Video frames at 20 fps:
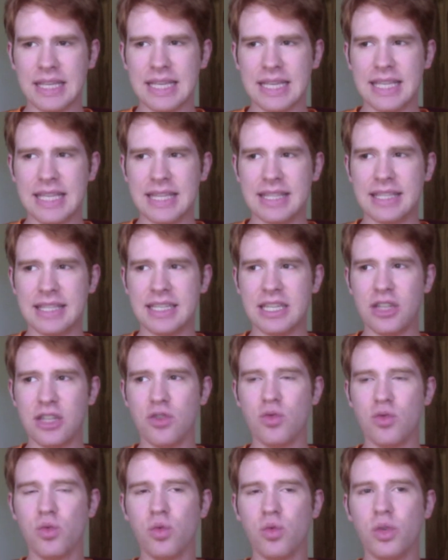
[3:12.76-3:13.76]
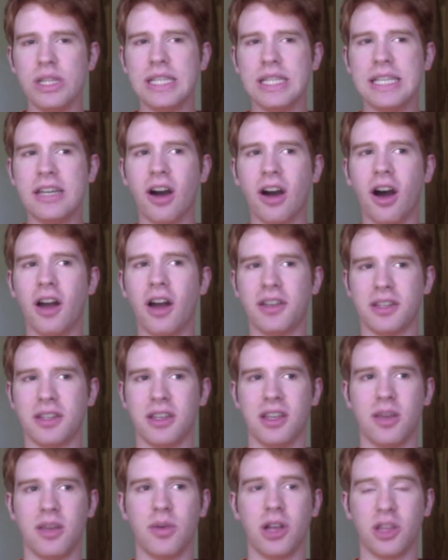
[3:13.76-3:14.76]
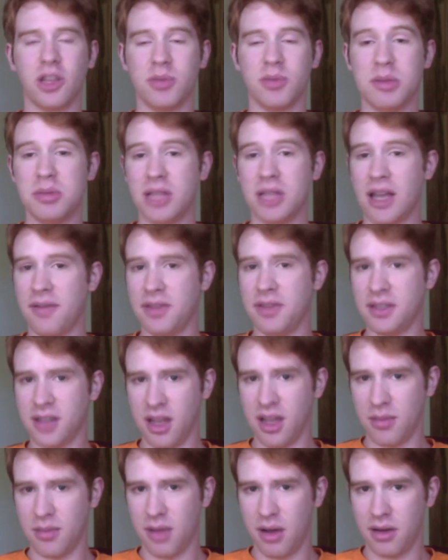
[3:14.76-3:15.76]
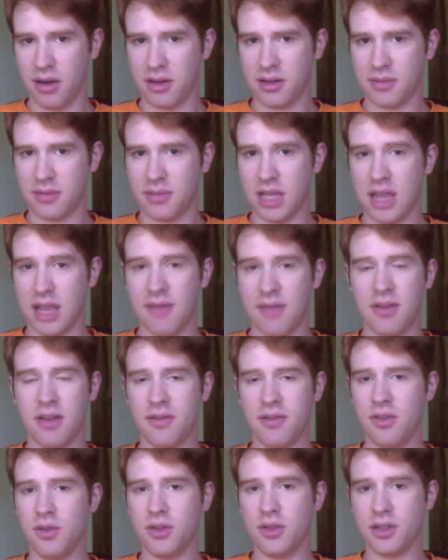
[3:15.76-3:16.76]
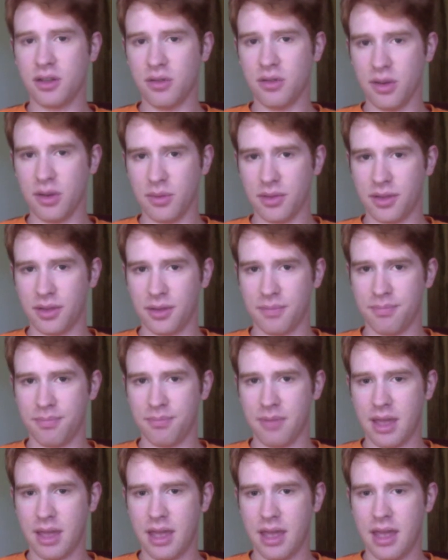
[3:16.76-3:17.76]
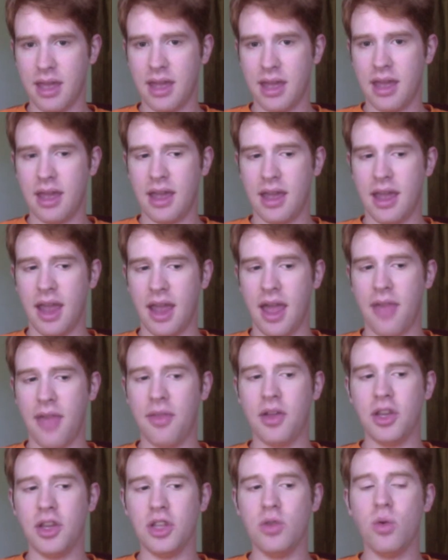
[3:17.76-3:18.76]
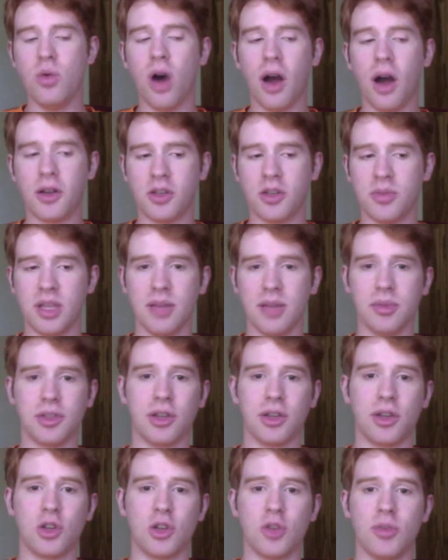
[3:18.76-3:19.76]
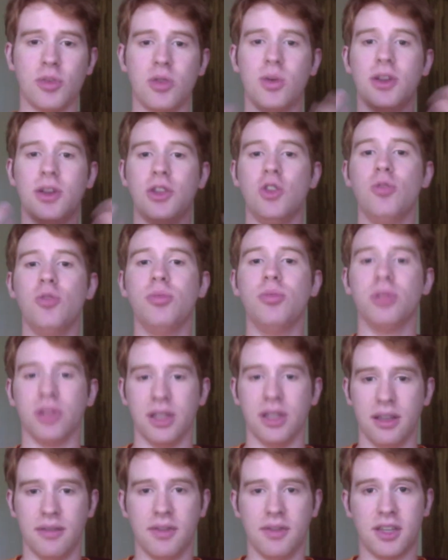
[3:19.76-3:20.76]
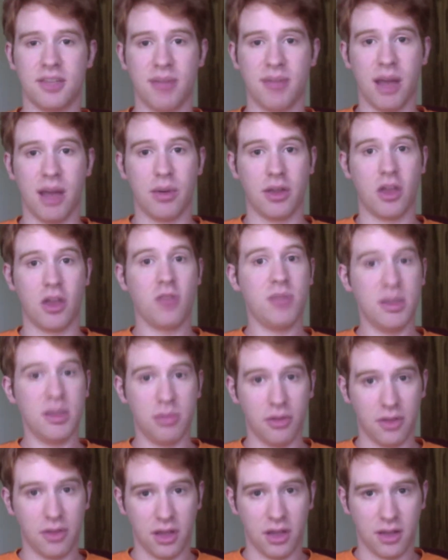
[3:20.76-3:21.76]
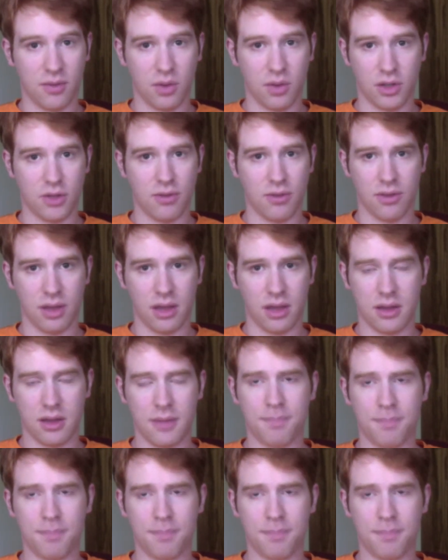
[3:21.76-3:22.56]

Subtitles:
then you really ought to hear what other people have to say about it, even if you disagree with them, and then you ought to be able to contribute what you believe, despite what other people think of what you think.